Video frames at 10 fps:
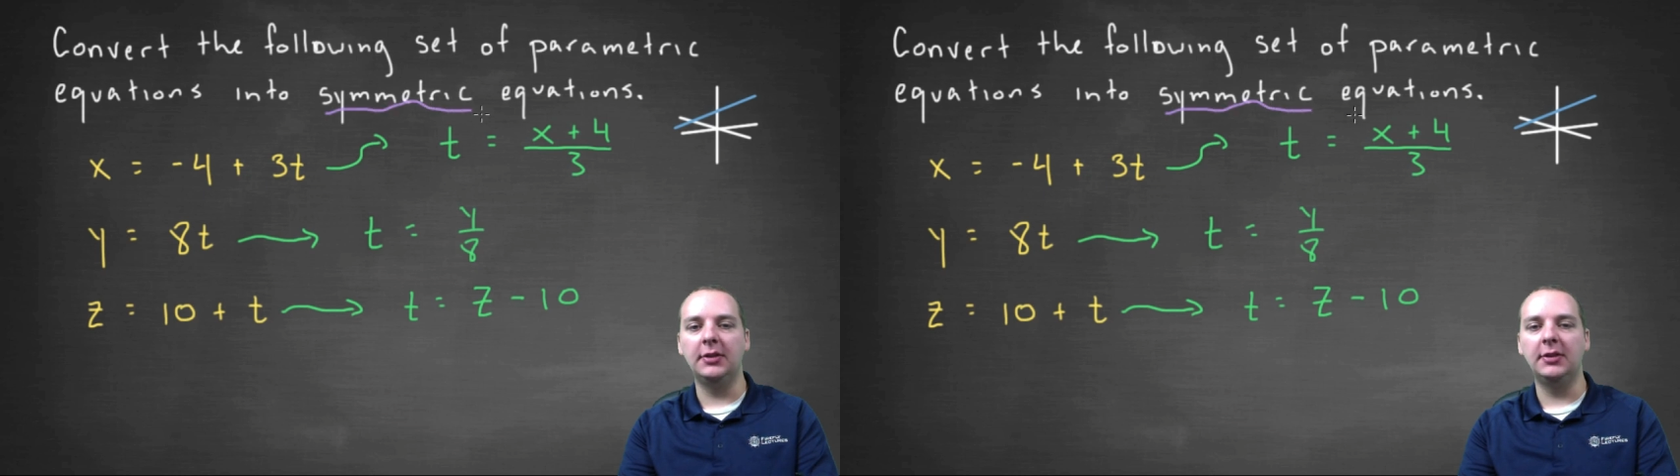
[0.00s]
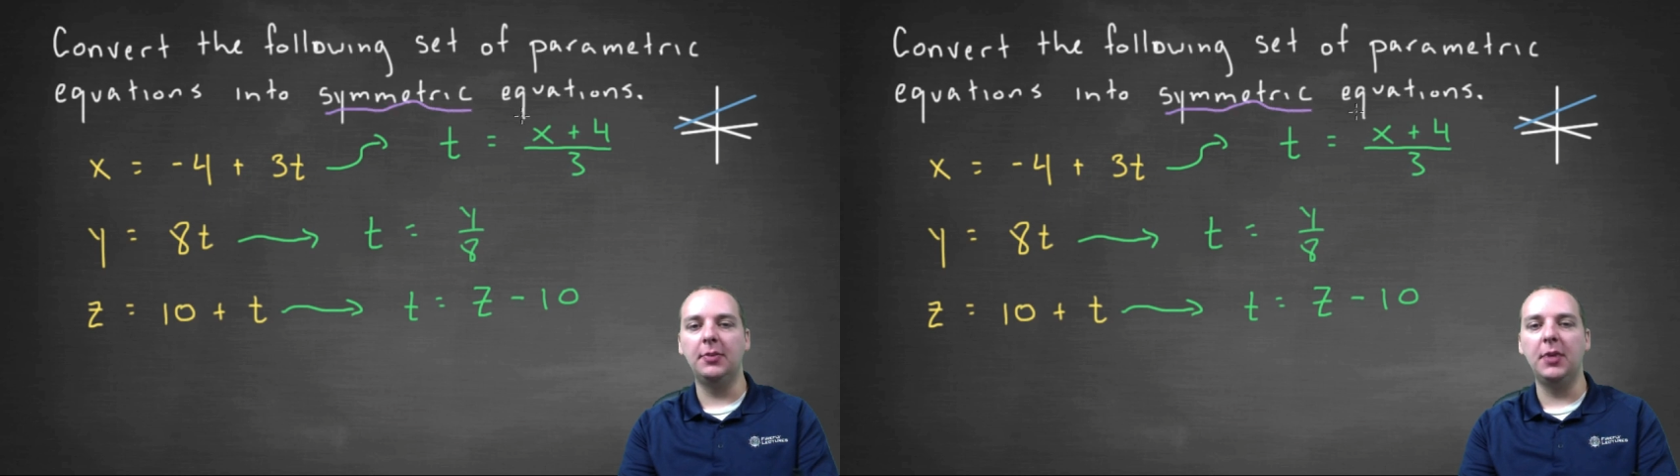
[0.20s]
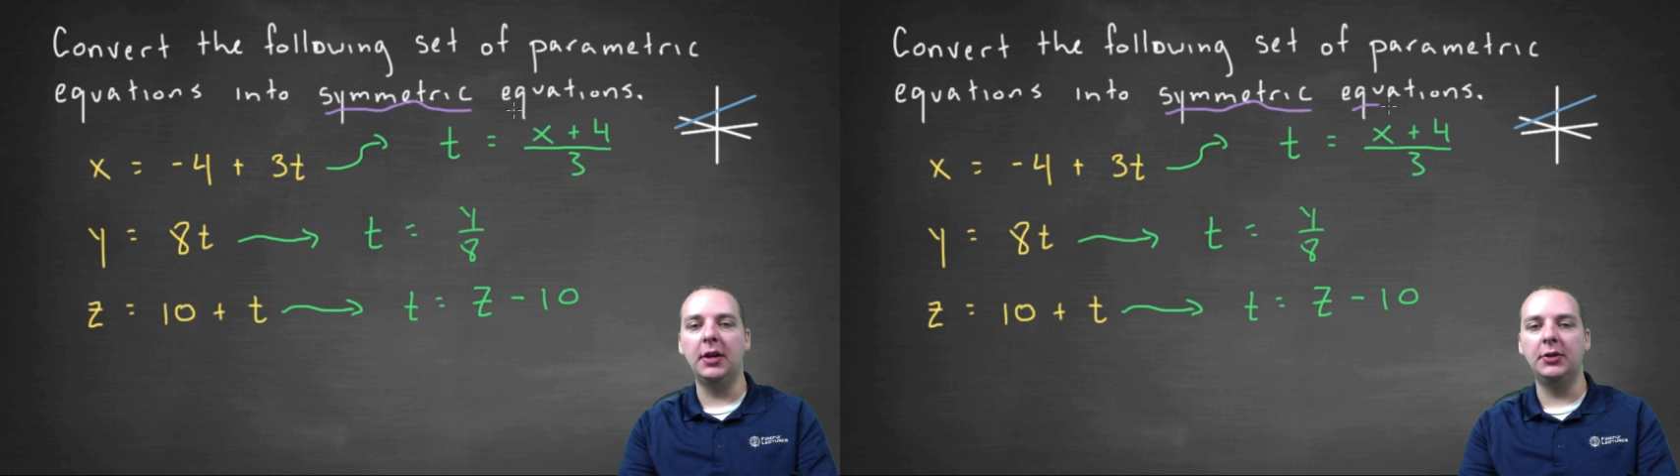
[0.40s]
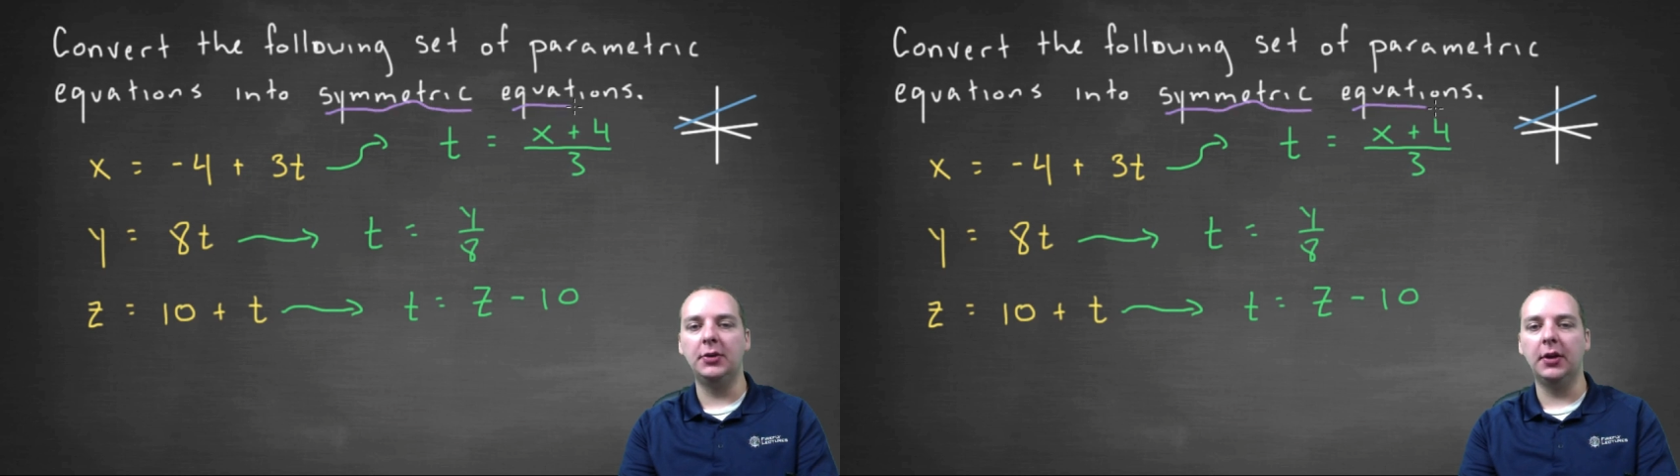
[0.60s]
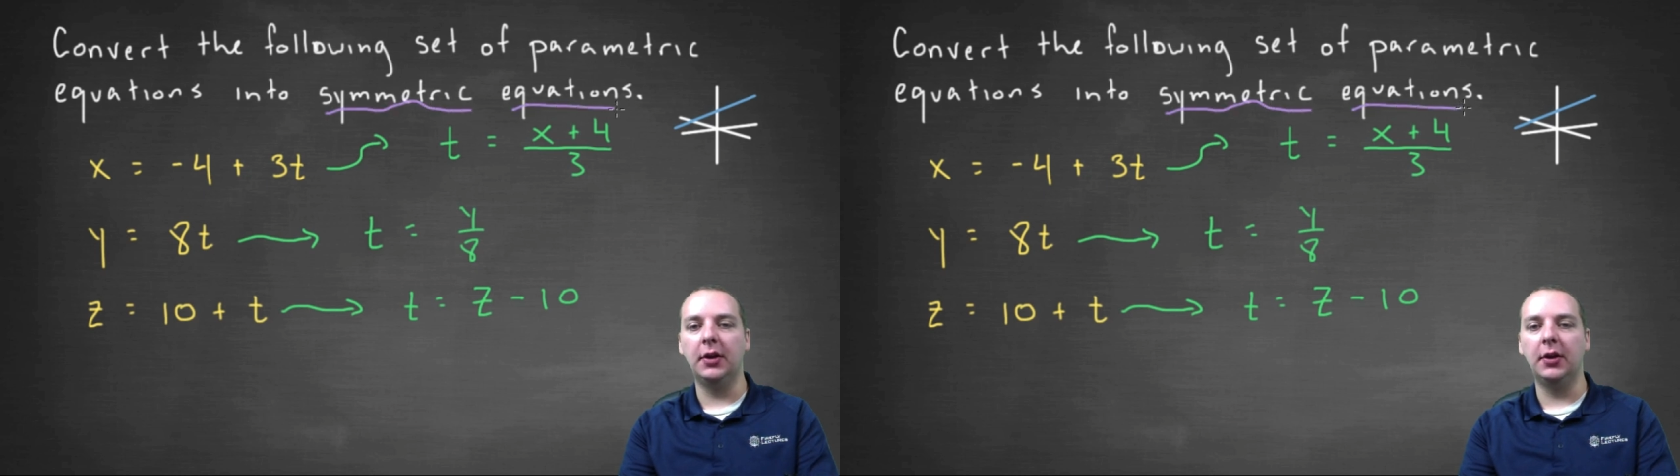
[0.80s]

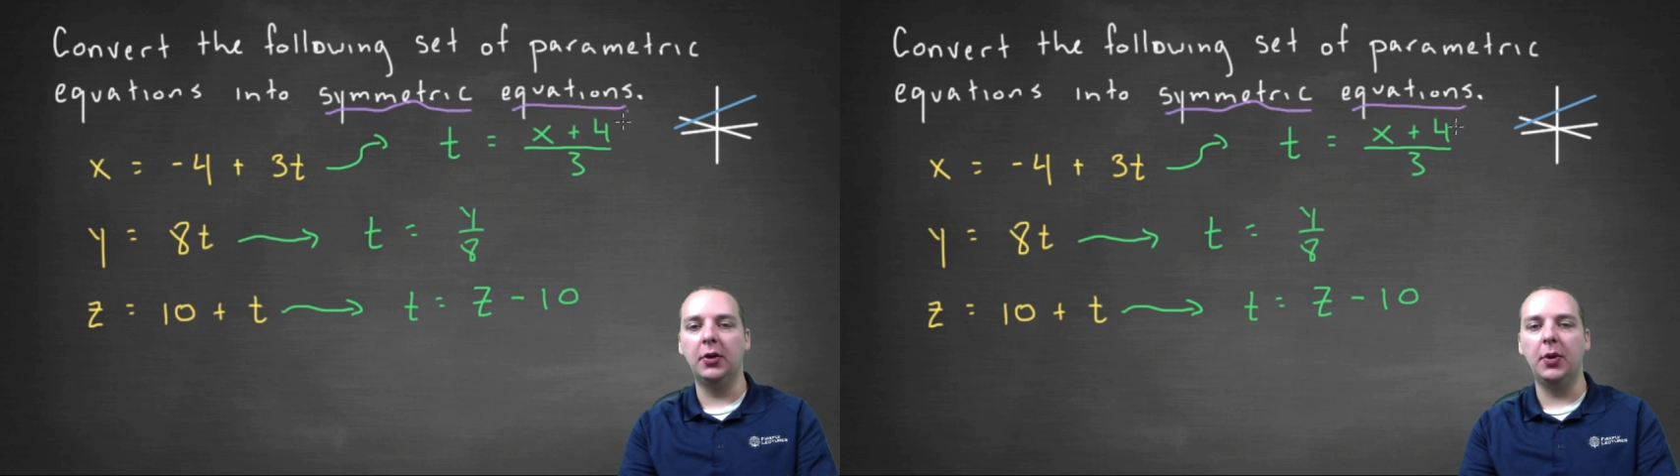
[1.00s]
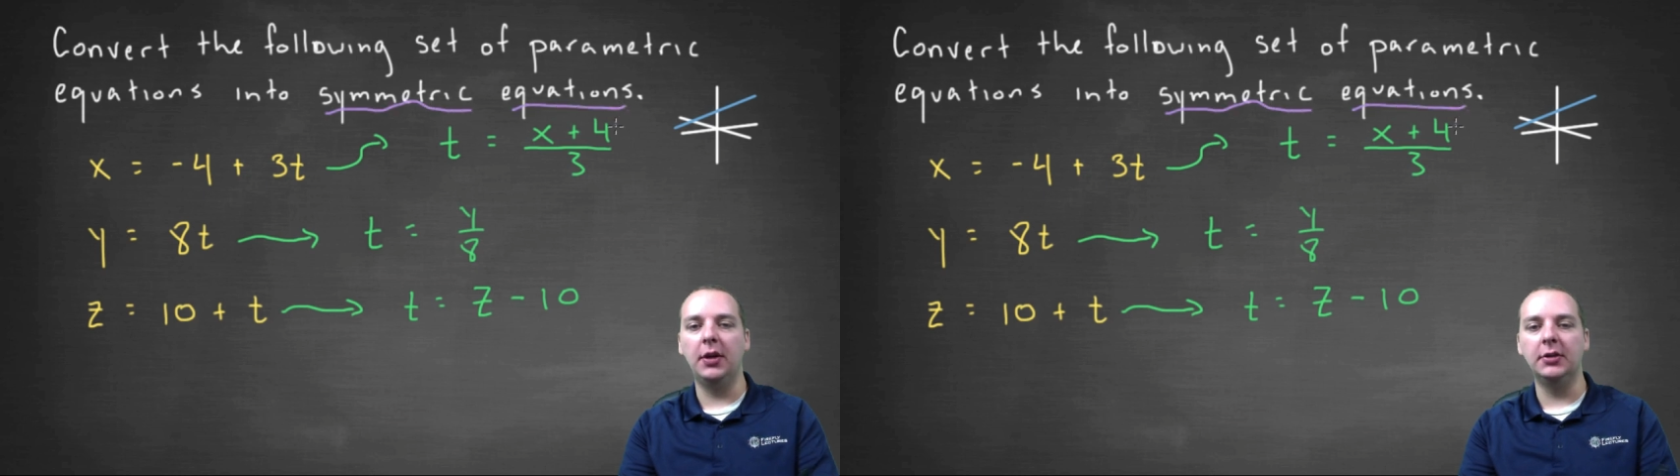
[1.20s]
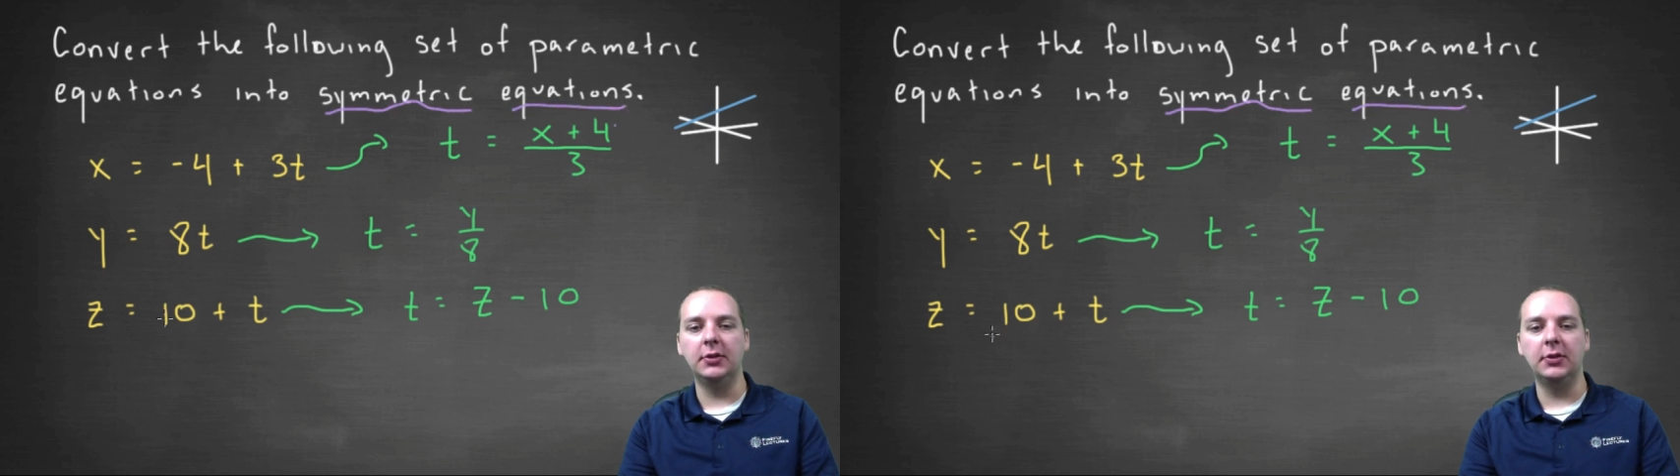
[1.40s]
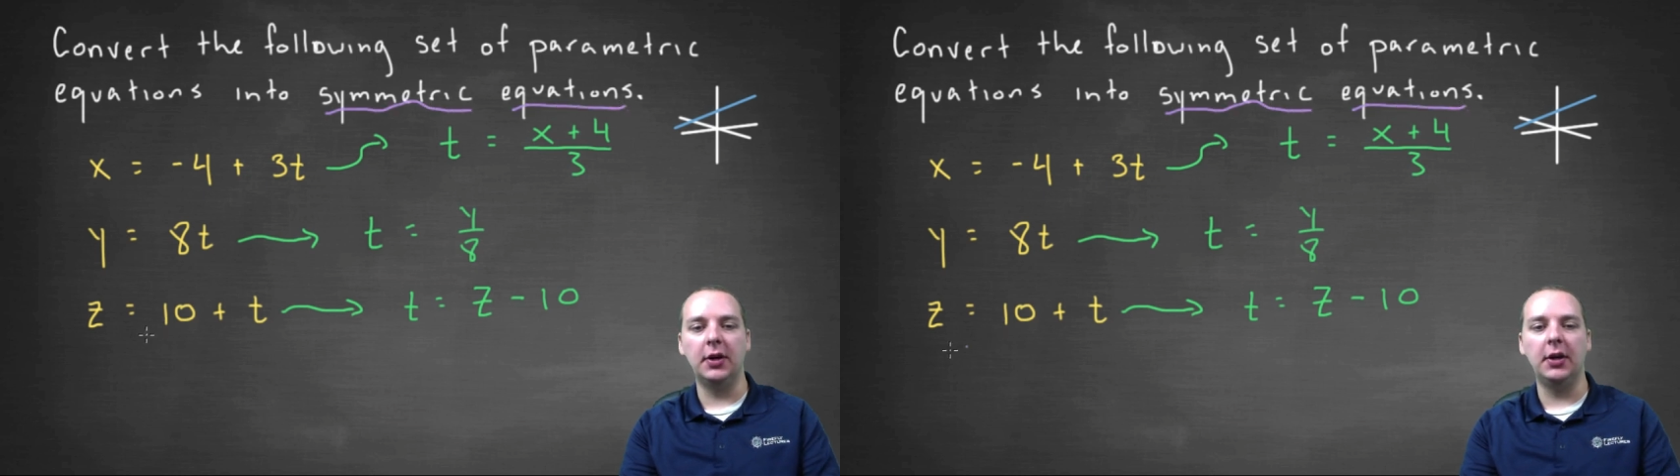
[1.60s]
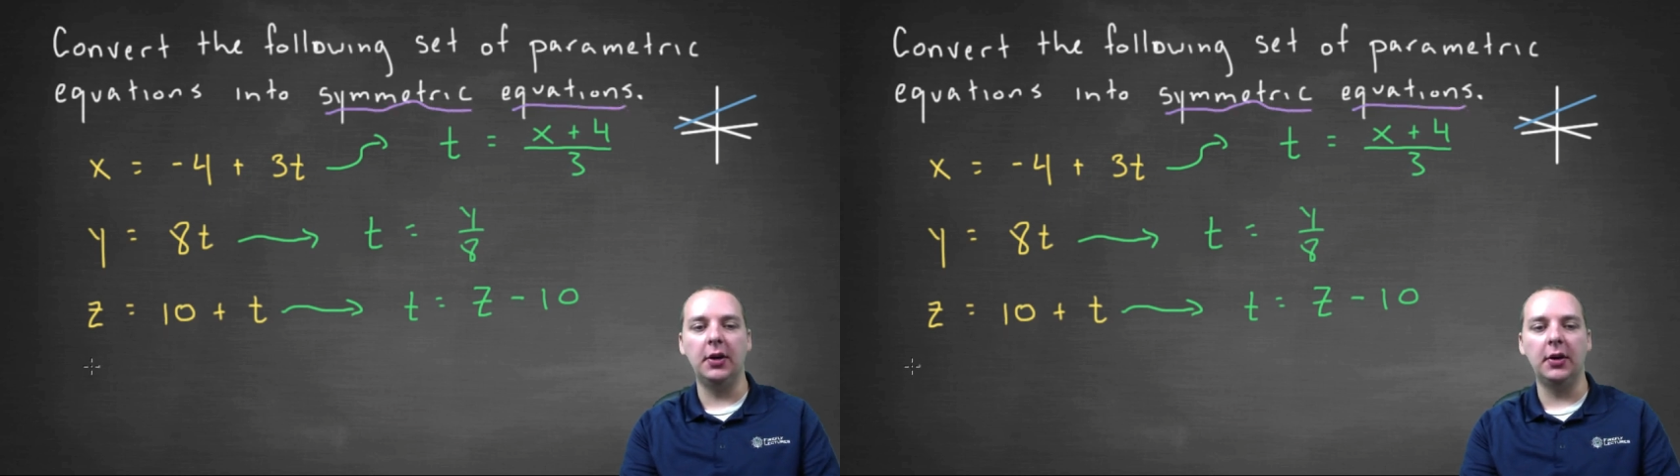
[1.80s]
symmetric equations
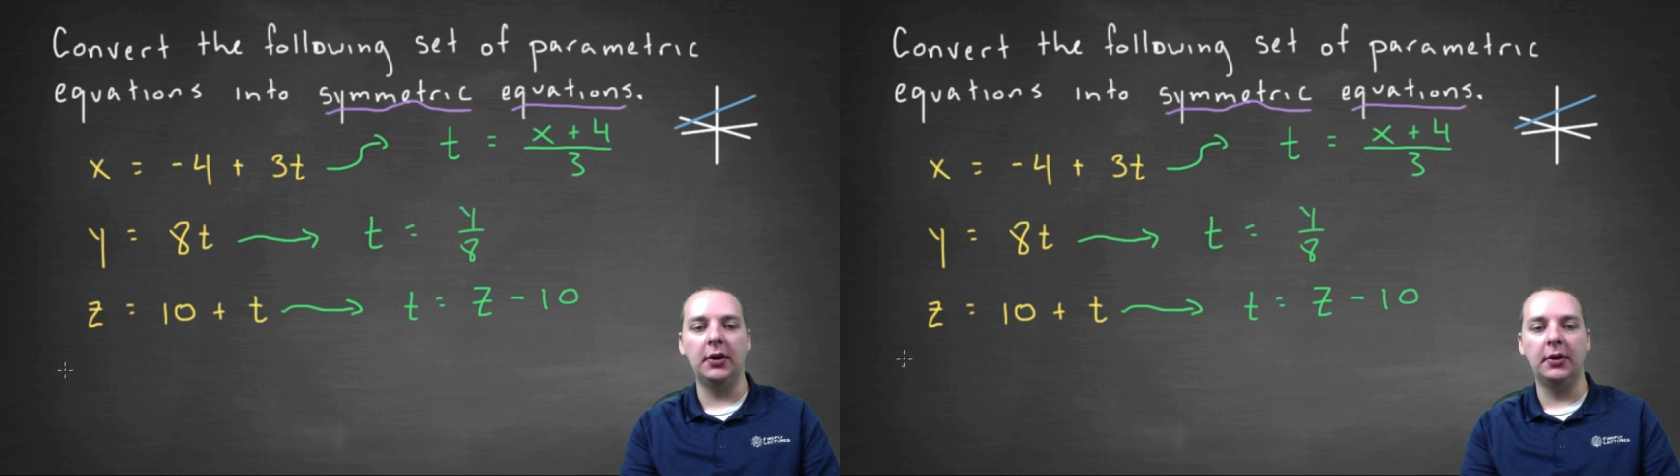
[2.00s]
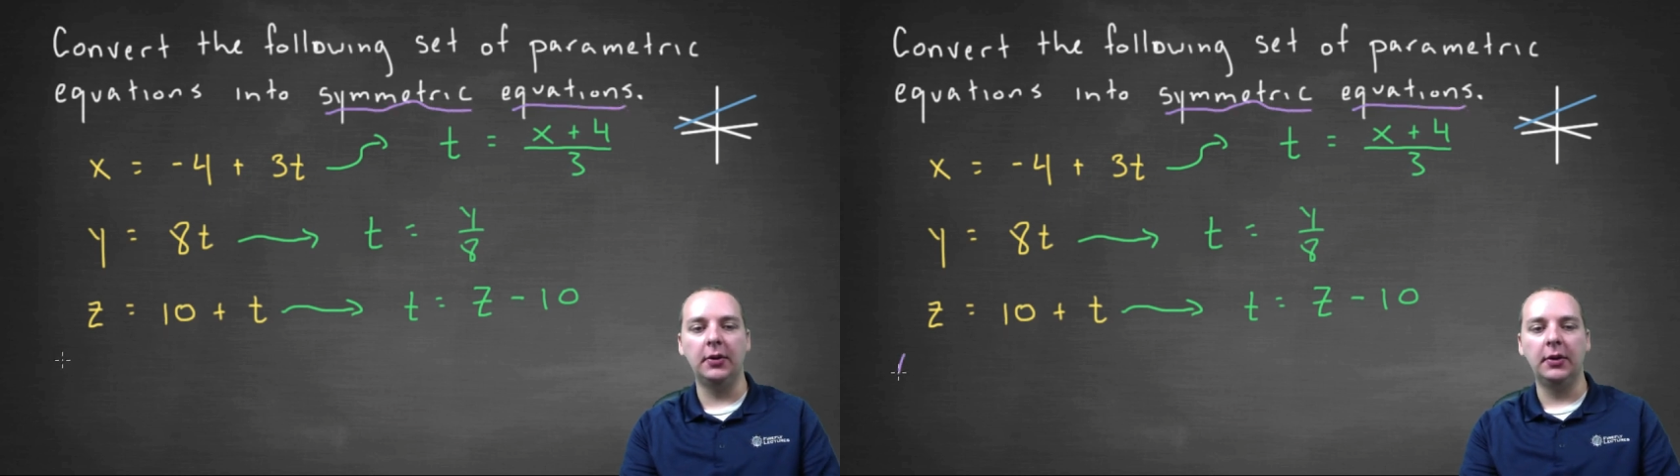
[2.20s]
right here.